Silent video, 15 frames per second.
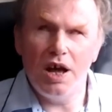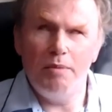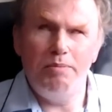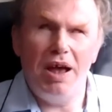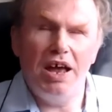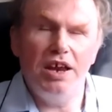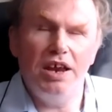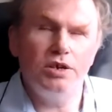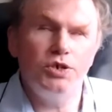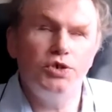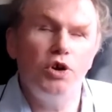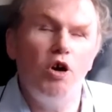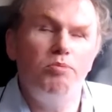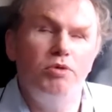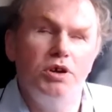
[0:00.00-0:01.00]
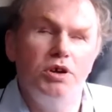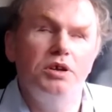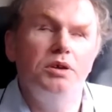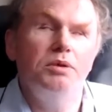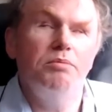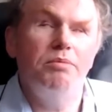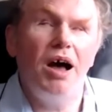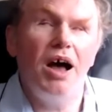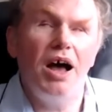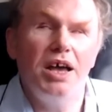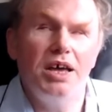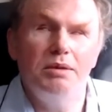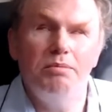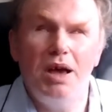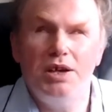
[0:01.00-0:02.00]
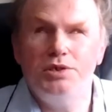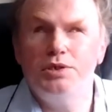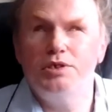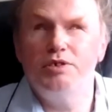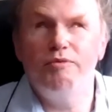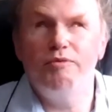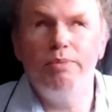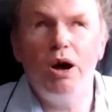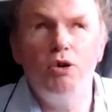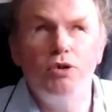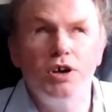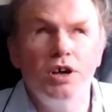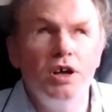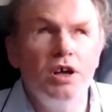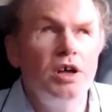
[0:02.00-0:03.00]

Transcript: panic shop. We didn't buy in masses of bulk.